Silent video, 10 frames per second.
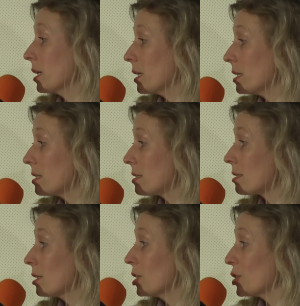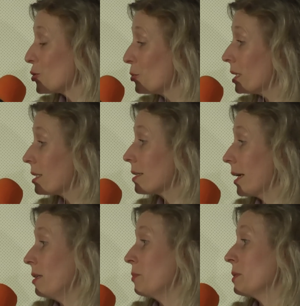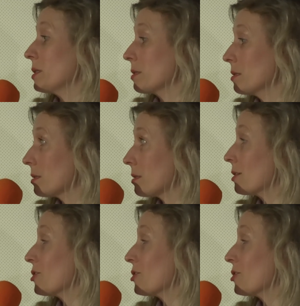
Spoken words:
is doing daily business,